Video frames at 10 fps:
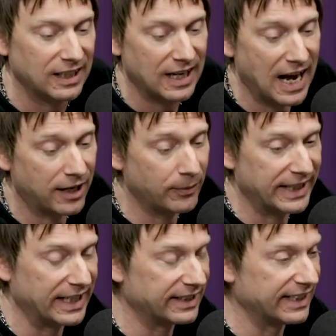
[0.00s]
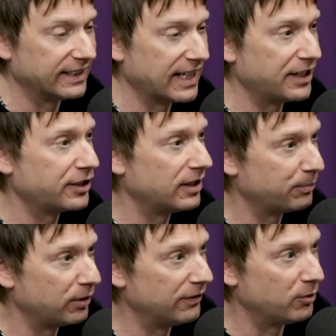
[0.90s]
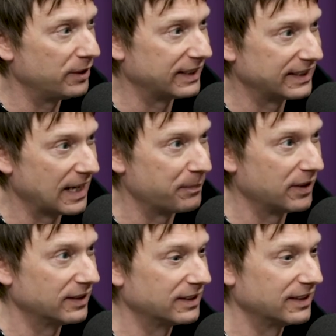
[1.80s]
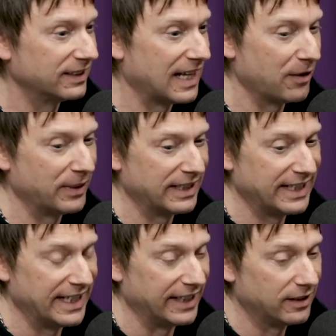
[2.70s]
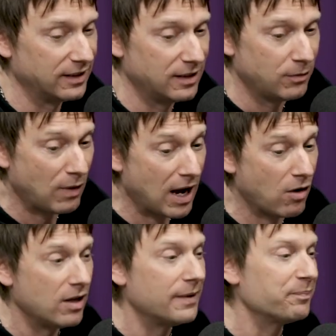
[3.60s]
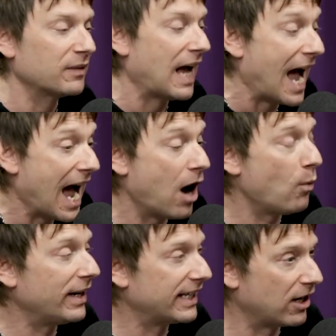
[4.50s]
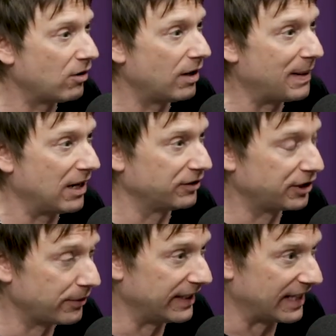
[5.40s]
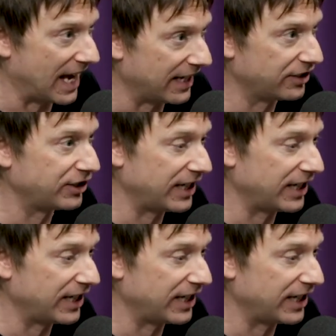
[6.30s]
how do we get the attention, approval, and acceptance that we need? Well, how we go about doing that